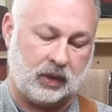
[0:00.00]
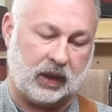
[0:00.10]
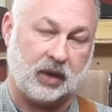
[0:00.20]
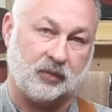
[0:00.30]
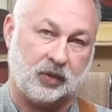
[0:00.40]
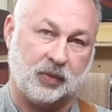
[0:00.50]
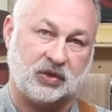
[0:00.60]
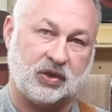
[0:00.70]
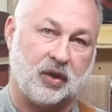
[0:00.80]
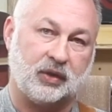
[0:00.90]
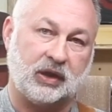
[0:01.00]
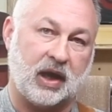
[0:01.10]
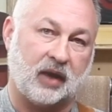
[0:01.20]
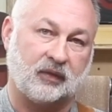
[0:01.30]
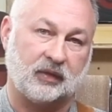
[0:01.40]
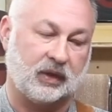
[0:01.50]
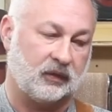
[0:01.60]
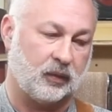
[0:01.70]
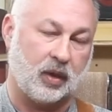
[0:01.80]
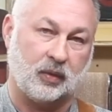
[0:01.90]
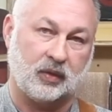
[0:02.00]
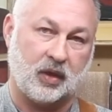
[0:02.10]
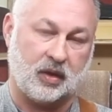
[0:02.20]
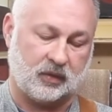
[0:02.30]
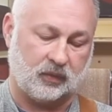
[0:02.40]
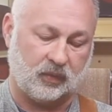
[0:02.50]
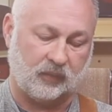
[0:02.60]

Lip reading: and I'm going to be showing you guys this while we're talking through the